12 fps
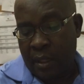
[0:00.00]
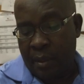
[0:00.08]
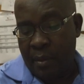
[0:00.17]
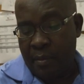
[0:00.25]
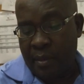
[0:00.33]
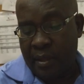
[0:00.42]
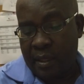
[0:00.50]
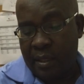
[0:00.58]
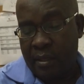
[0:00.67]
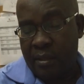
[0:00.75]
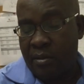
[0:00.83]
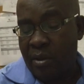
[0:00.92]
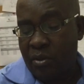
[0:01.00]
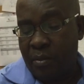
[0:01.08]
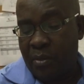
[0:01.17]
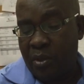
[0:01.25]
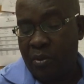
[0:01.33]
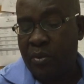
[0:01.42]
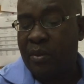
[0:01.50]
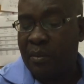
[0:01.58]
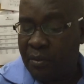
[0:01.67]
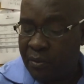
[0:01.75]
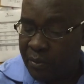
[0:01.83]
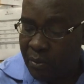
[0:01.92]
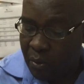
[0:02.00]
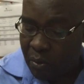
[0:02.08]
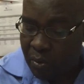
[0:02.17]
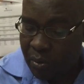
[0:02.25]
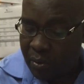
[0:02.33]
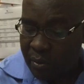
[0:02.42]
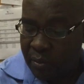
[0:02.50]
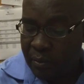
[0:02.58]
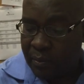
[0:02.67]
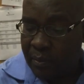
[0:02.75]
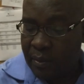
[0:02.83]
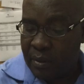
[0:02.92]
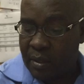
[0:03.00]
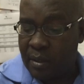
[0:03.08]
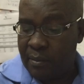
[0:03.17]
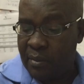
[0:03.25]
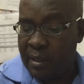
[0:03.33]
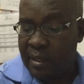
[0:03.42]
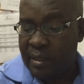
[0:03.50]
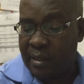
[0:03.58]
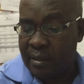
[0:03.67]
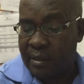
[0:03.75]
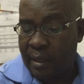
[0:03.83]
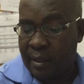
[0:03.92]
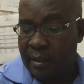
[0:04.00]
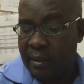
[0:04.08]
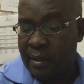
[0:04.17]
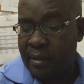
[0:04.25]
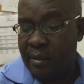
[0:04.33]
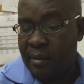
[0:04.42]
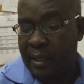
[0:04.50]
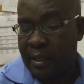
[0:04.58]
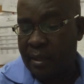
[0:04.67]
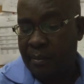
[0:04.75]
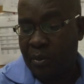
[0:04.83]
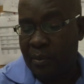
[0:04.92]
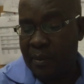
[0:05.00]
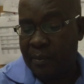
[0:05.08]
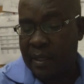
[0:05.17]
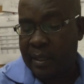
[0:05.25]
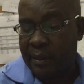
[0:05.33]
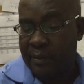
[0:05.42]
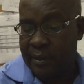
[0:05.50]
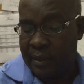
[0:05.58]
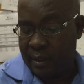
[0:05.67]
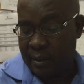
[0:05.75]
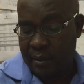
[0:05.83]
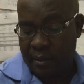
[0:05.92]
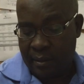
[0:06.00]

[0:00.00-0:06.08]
Remember that it is going to be used for simulation study. This is another problem that I've seen.